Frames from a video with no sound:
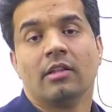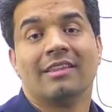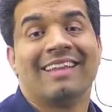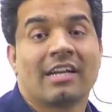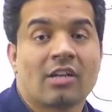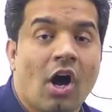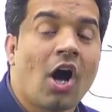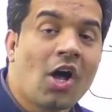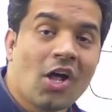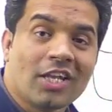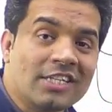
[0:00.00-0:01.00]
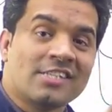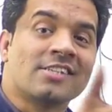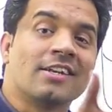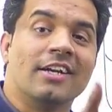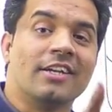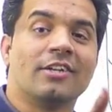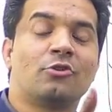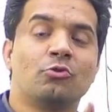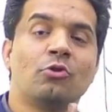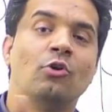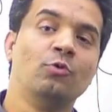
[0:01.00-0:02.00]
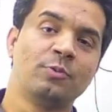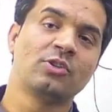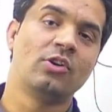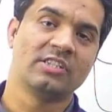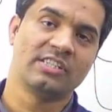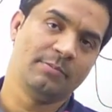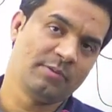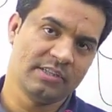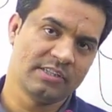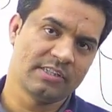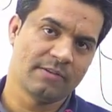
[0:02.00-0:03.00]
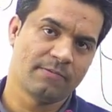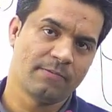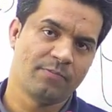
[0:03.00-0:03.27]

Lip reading: That all is related to the OOPS concept itself.